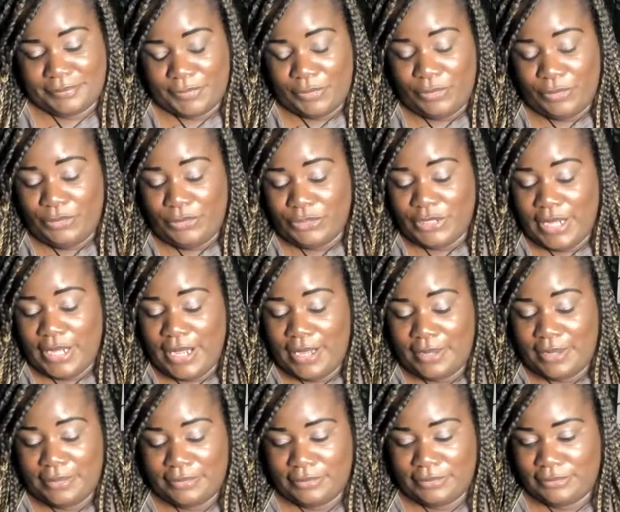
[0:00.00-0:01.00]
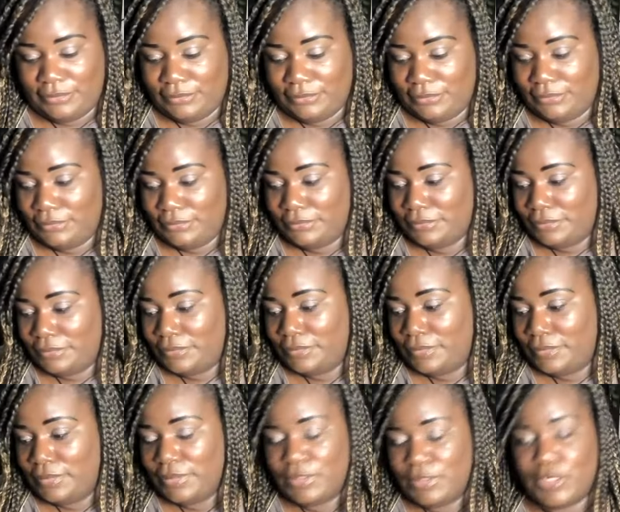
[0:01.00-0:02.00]
Ooh, child.
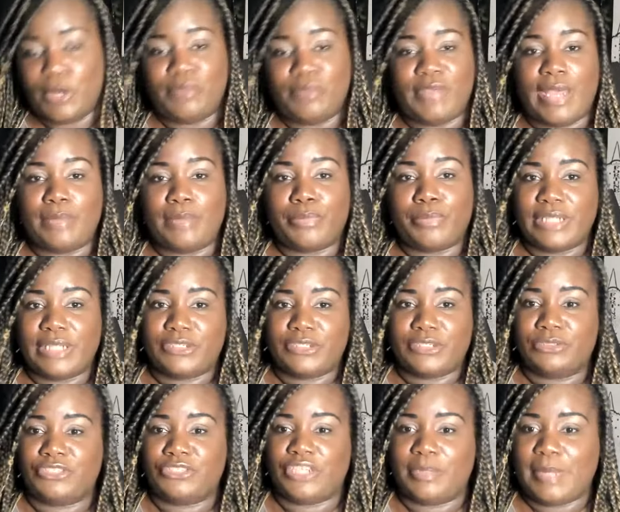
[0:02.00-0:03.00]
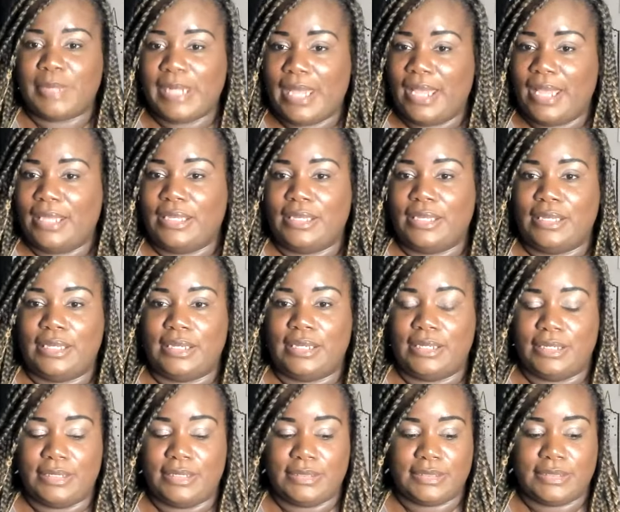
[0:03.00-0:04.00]
Low vibrational Gemini
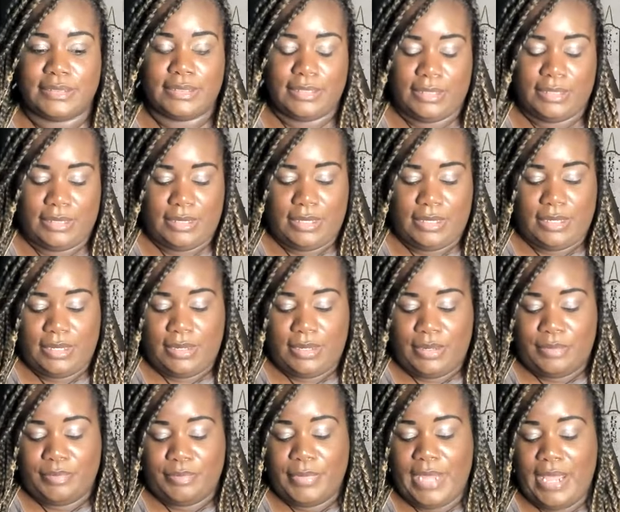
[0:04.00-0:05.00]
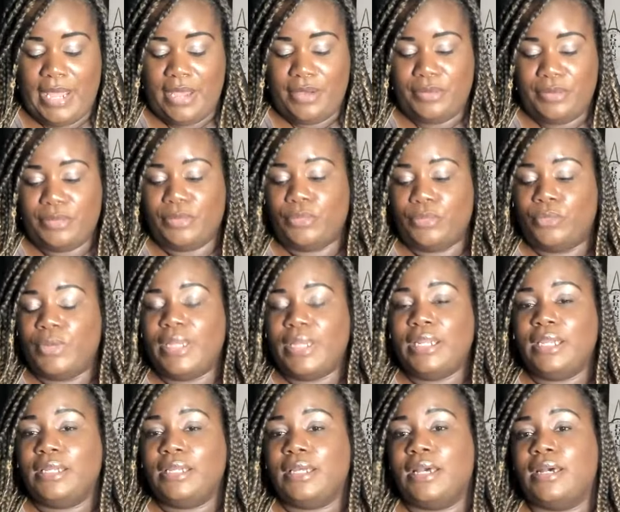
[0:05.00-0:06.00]
he is. Now, when
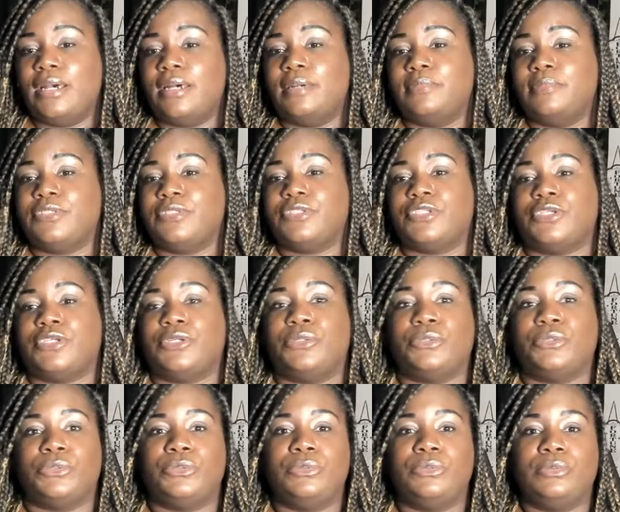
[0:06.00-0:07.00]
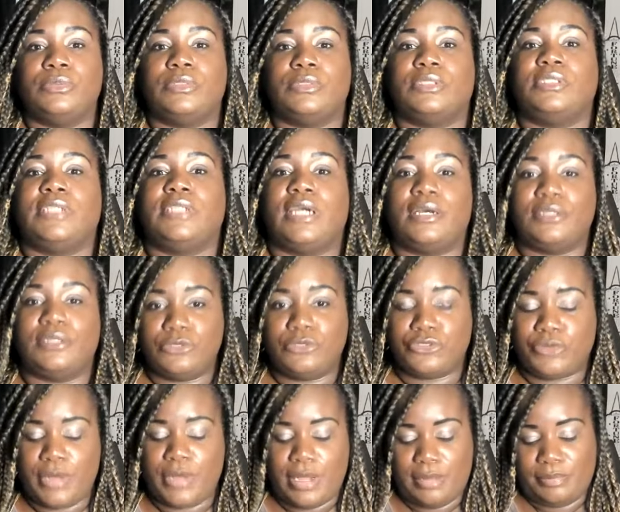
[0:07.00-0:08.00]
it comes to Donald
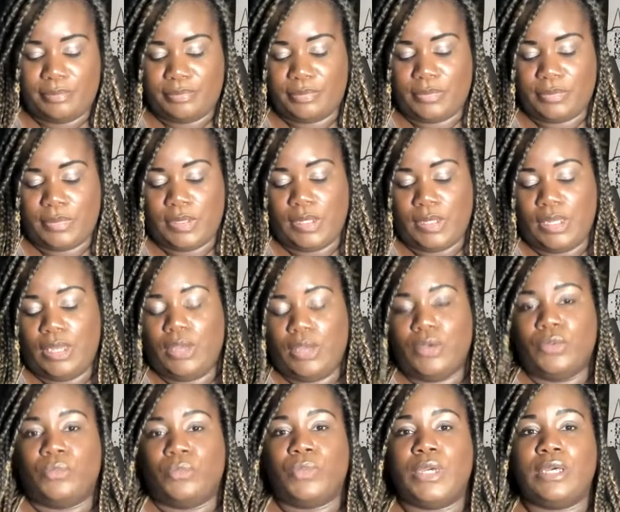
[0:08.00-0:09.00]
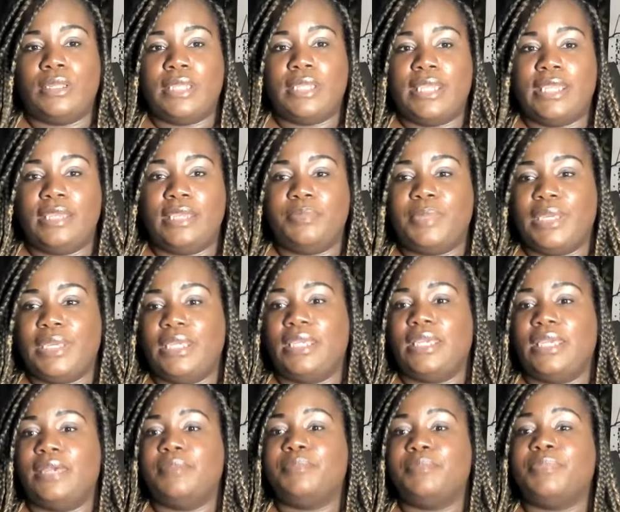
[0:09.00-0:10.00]
Trump, will he
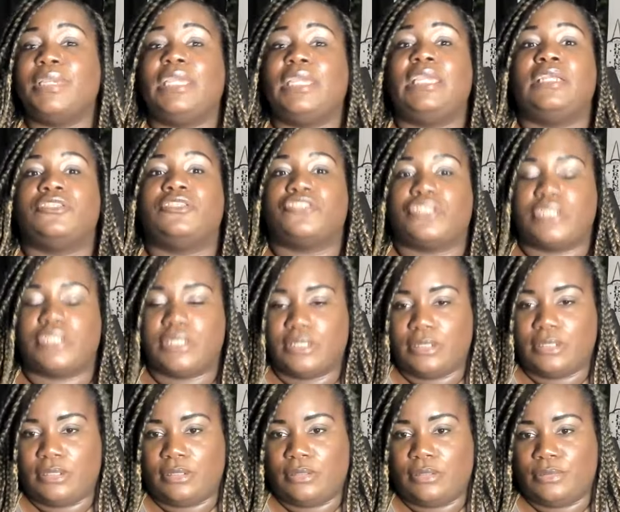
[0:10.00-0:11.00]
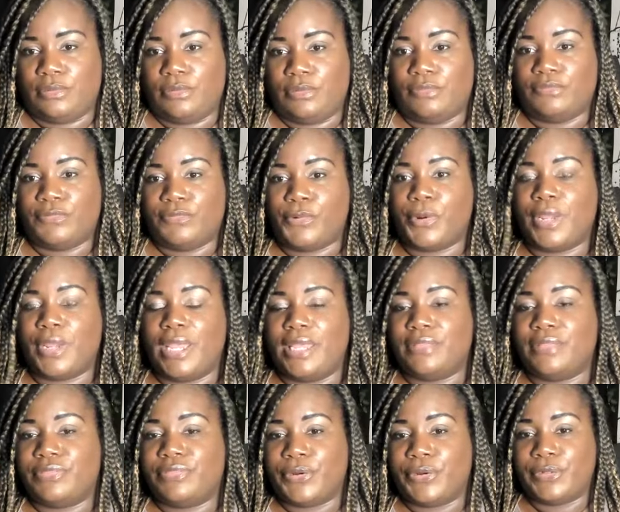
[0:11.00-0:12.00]
be impeached for
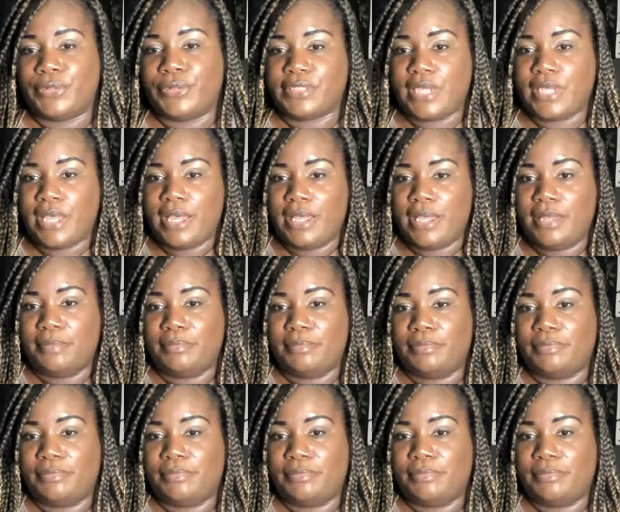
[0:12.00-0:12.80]
a third time?